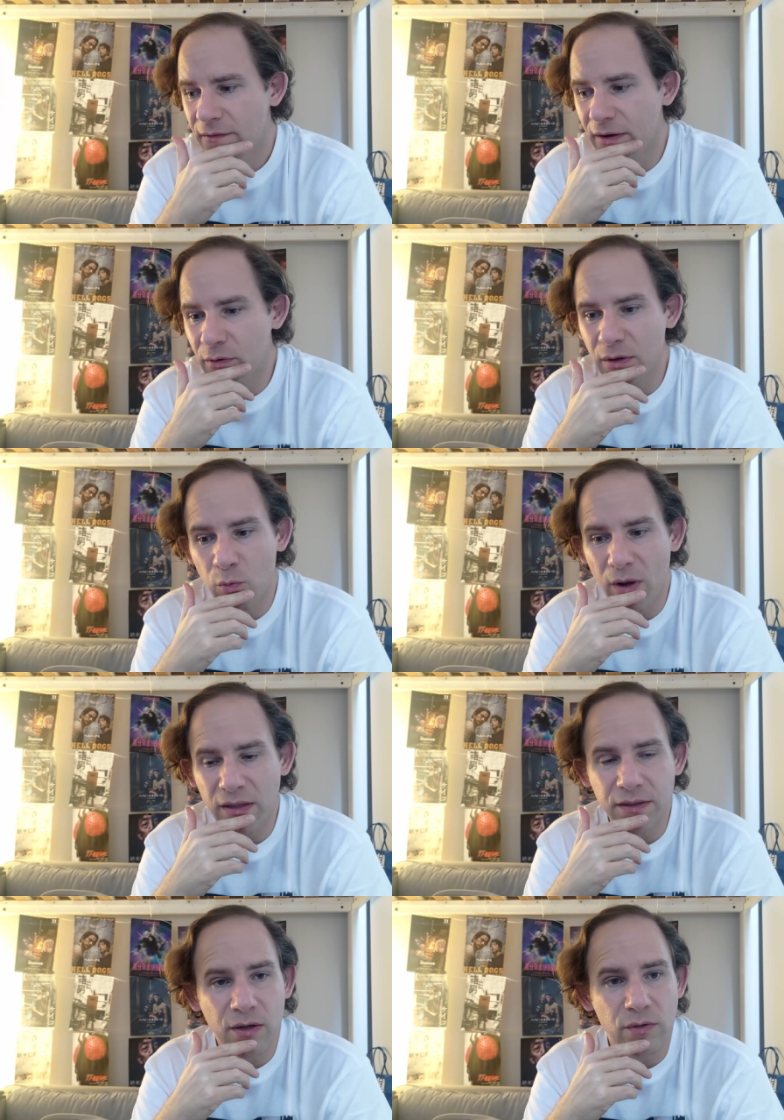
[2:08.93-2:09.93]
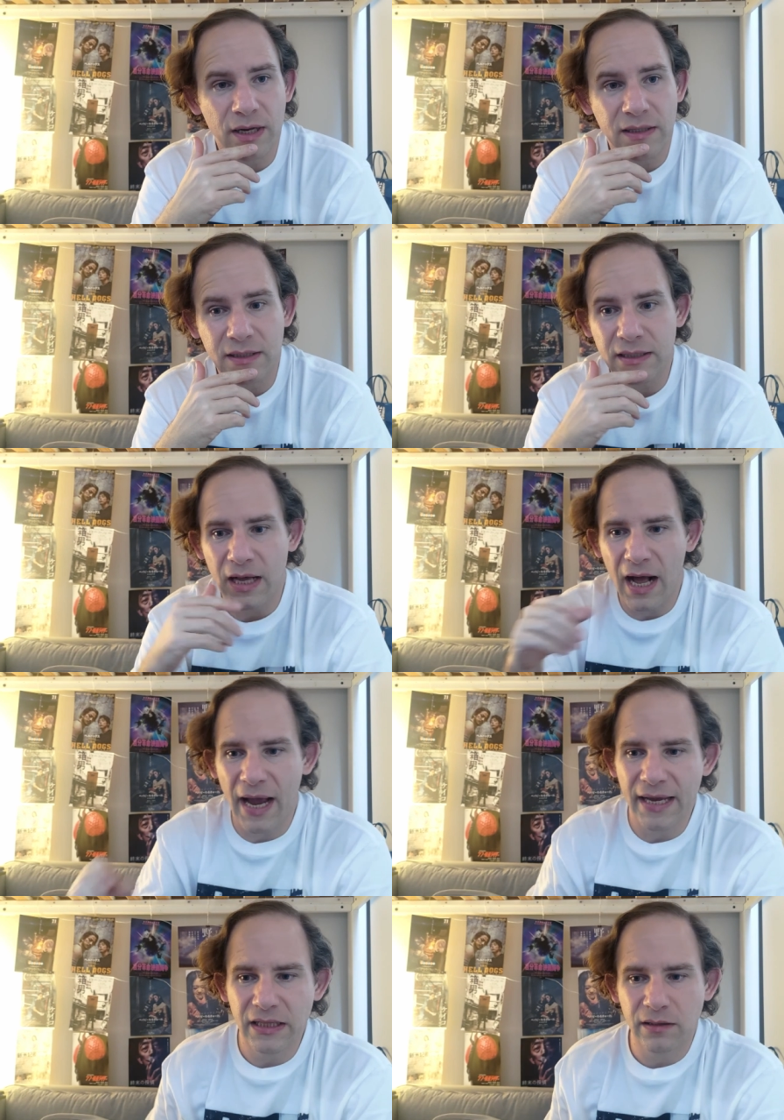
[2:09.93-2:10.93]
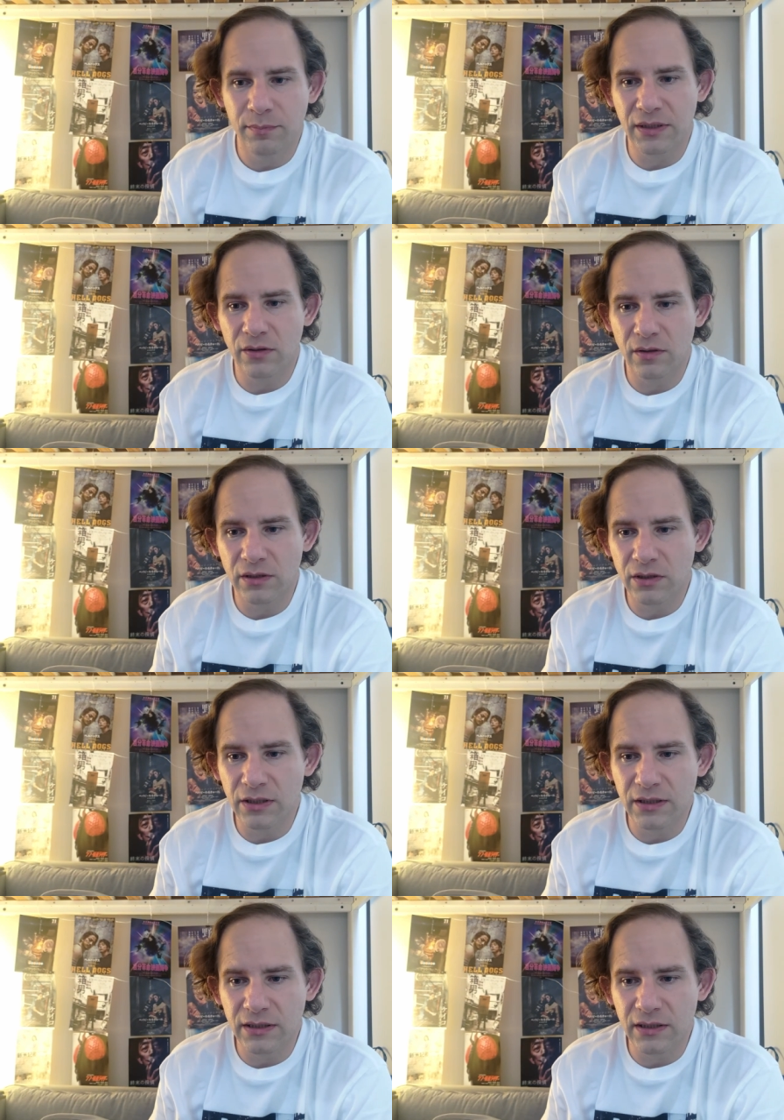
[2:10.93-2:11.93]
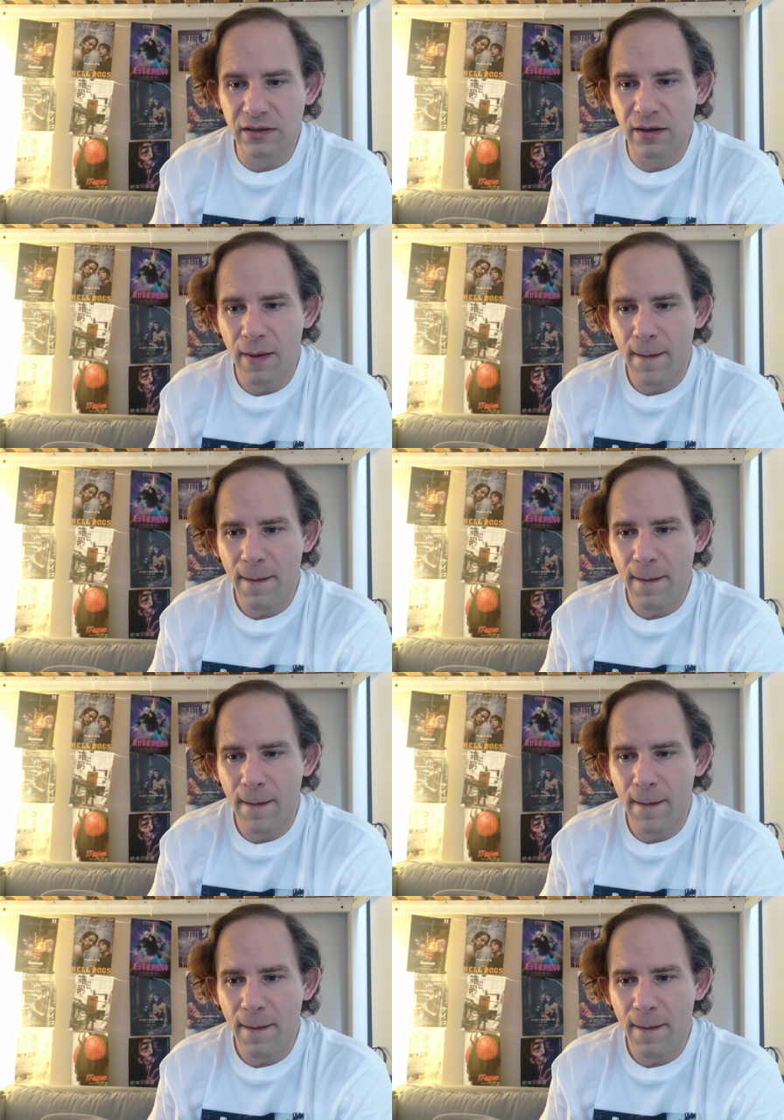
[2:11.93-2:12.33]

very well known as an idol because she's a